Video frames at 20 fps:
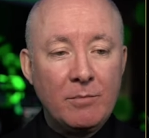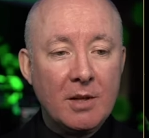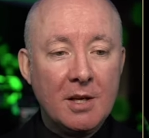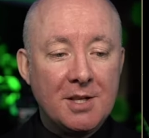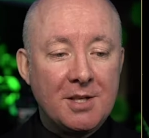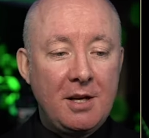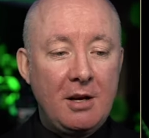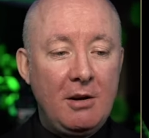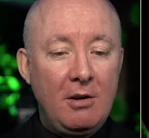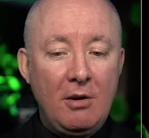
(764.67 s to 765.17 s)

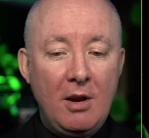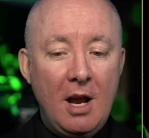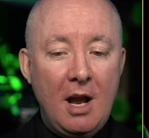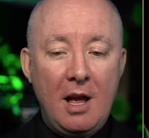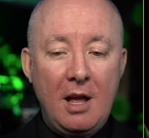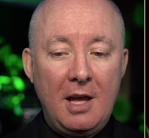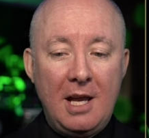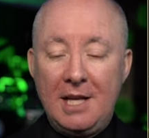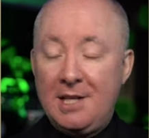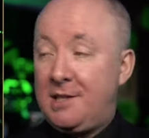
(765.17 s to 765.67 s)
So
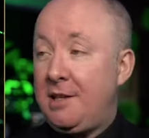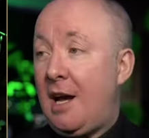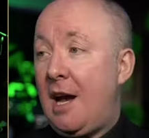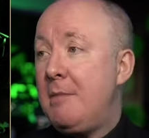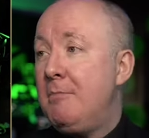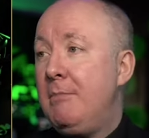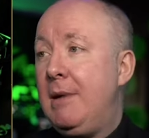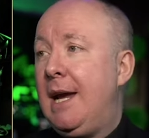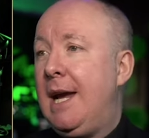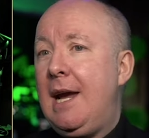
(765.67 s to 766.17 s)
it's like
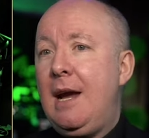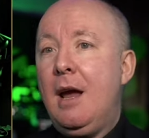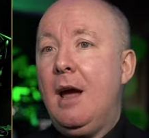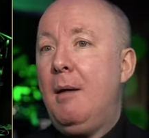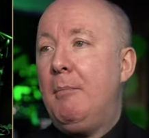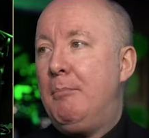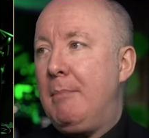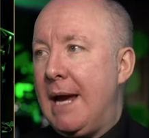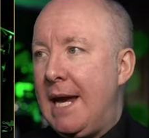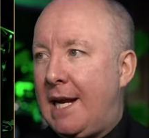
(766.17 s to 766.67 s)
me
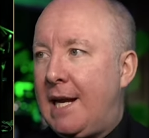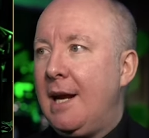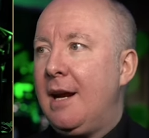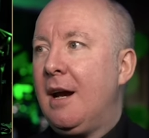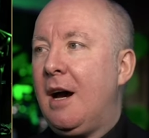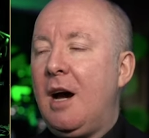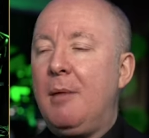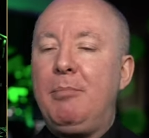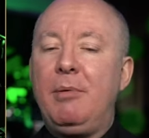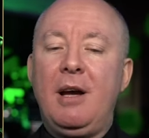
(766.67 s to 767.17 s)
making
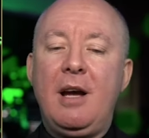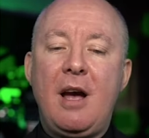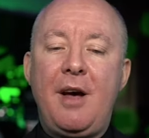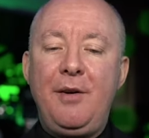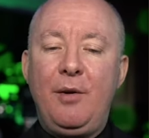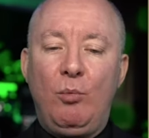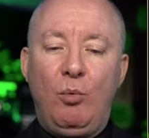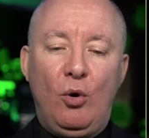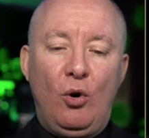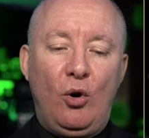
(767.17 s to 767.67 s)
up an
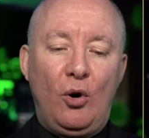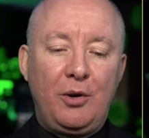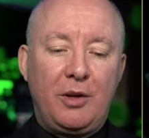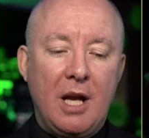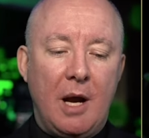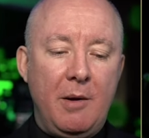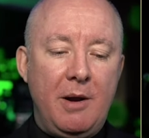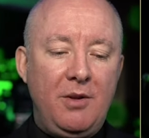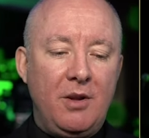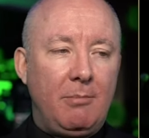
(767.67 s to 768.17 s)
award,
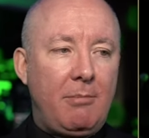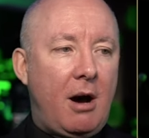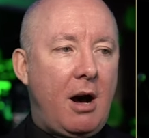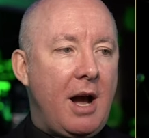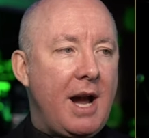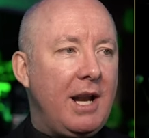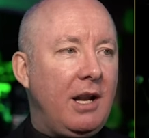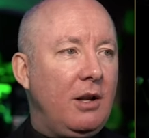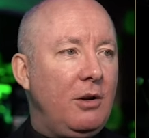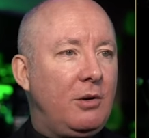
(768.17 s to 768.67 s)
going the
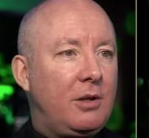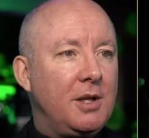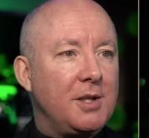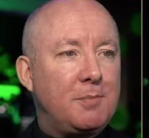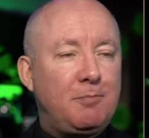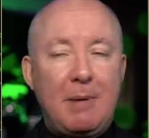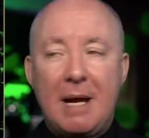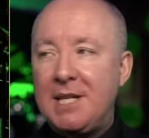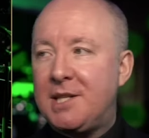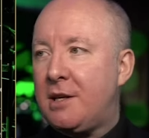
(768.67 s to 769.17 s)
Martin Lucas
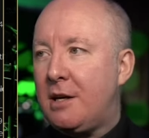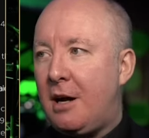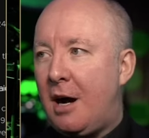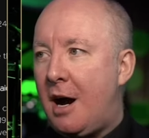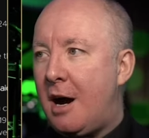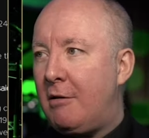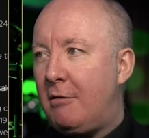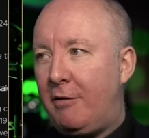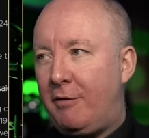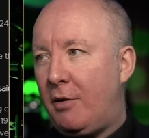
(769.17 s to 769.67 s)
Best
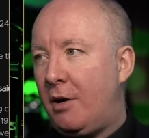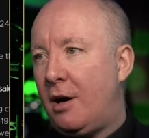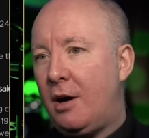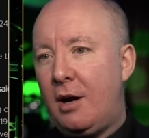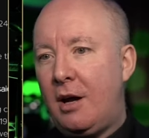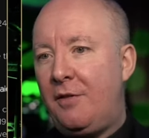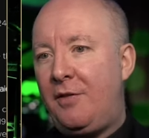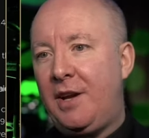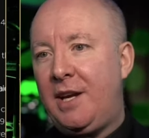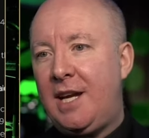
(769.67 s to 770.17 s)
Car
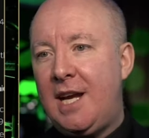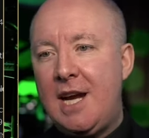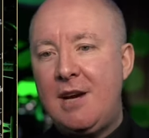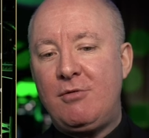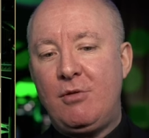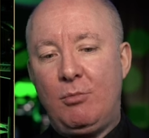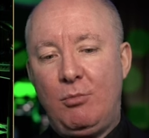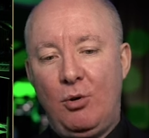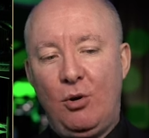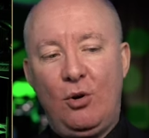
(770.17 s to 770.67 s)
of the
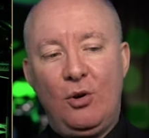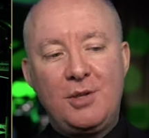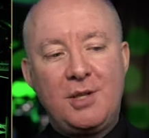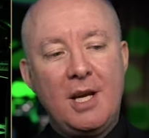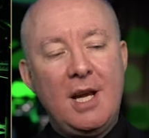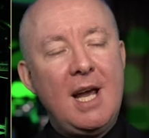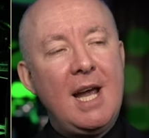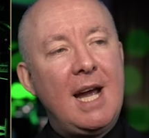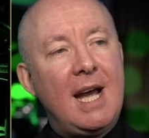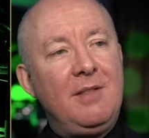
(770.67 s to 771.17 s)
Year award,
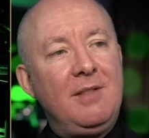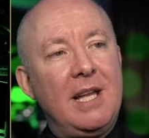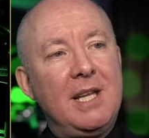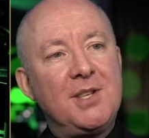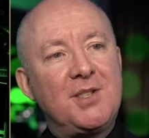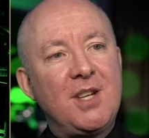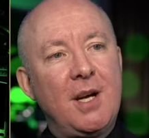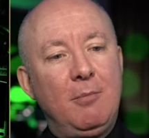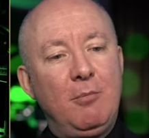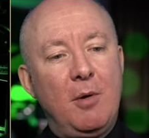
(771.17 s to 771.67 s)
and then
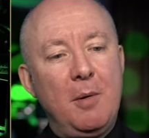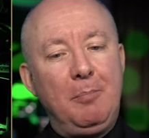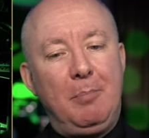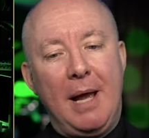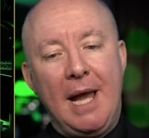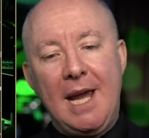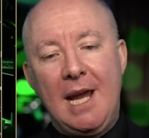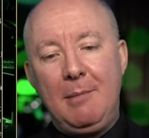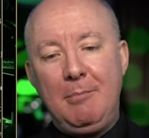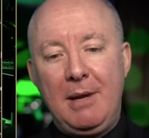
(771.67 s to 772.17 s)
someone
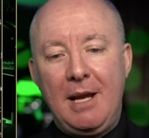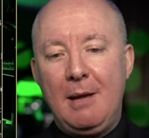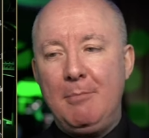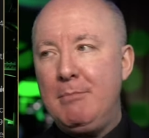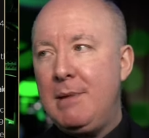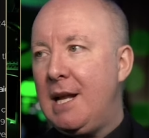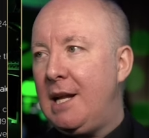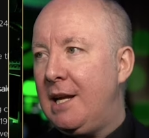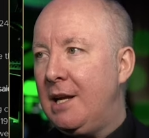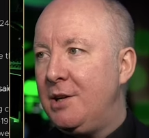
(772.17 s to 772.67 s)
paying me $1
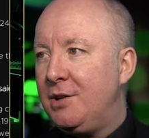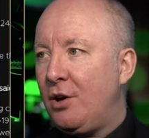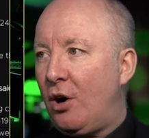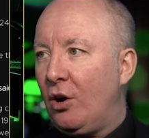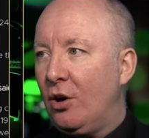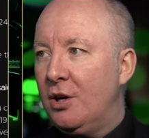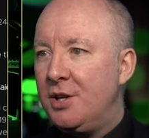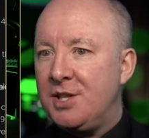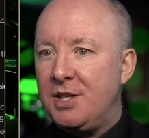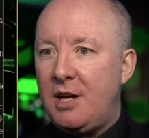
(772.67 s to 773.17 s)
million,
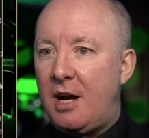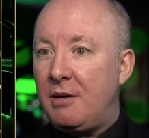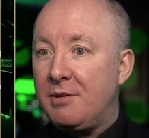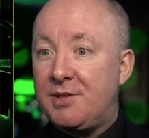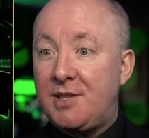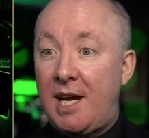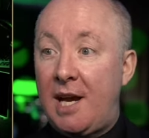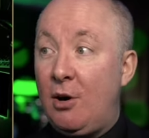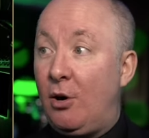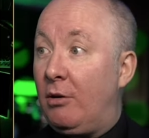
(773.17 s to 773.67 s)
and I'll
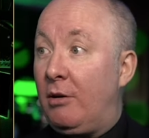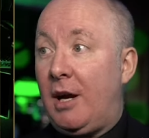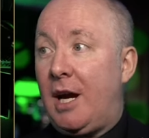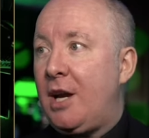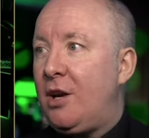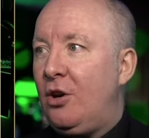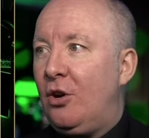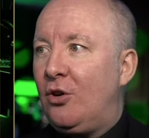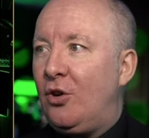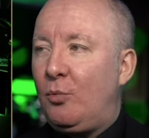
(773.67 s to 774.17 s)
say, all
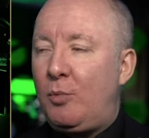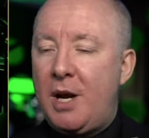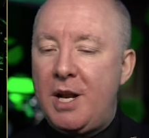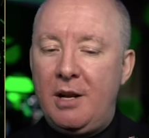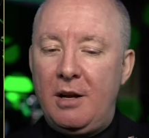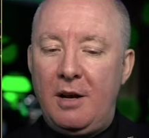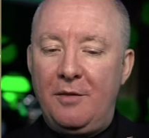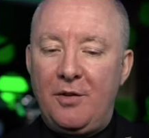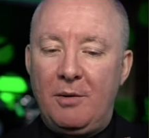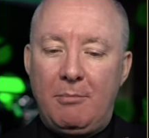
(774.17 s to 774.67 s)
right, you're the
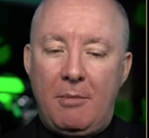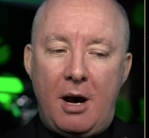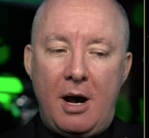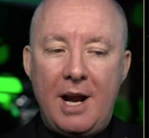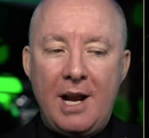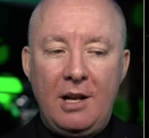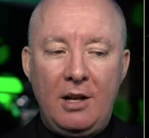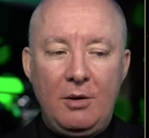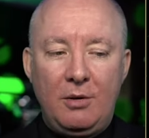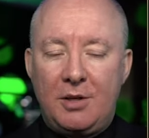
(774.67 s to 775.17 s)
winner of the
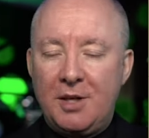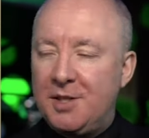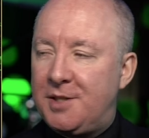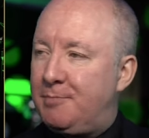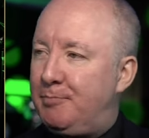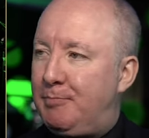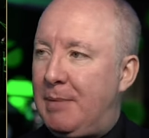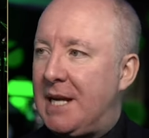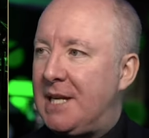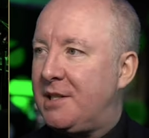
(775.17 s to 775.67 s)
Martin Lucas
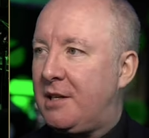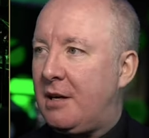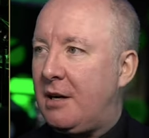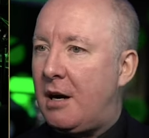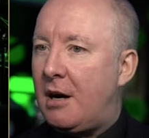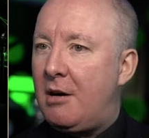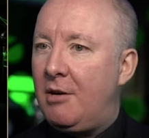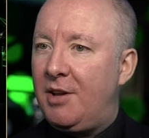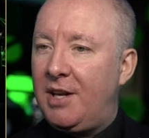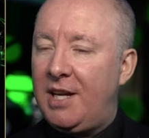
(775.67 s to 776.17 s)
Best
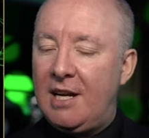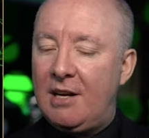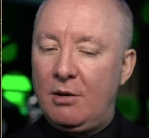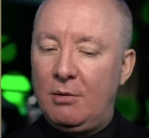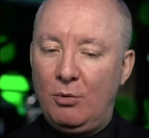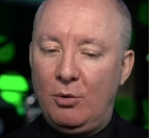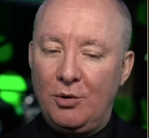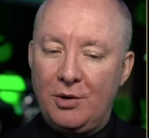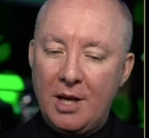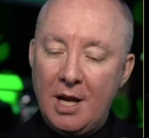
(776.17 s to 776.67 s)
Car of the Year
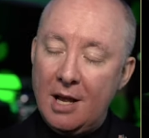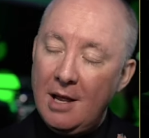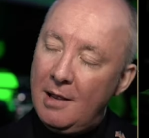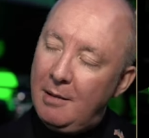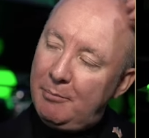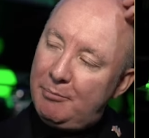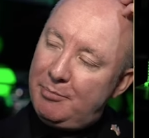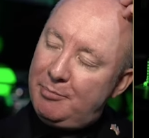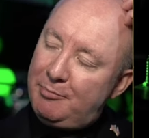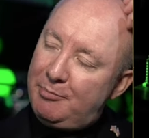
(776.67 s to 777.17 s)
award.
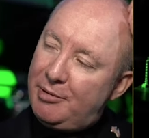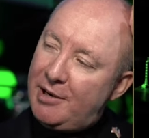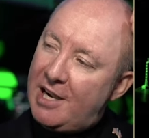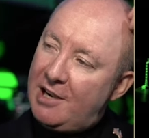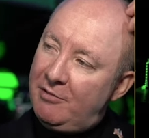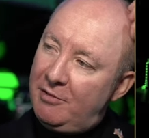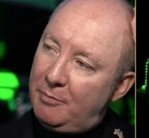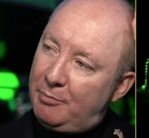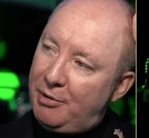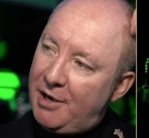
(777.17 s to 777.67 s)

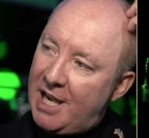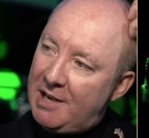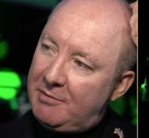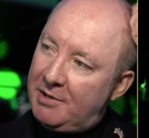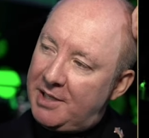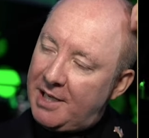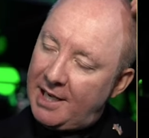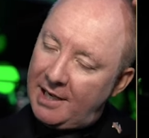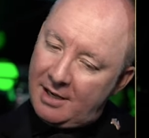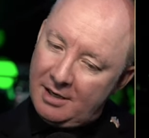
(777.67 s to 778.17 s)
Pretty
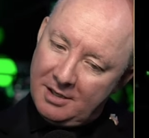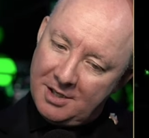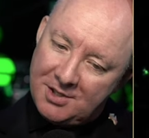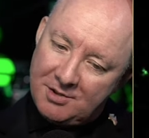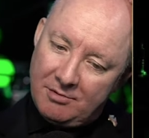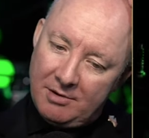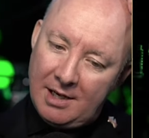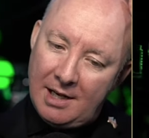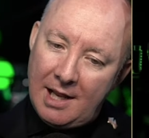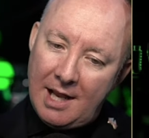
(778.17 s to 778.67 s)
ridiculous,
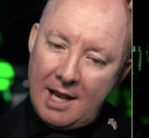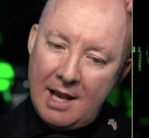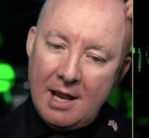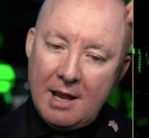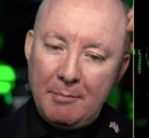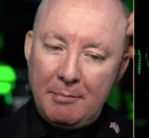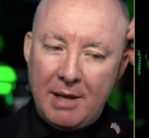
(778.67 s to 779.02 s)
really.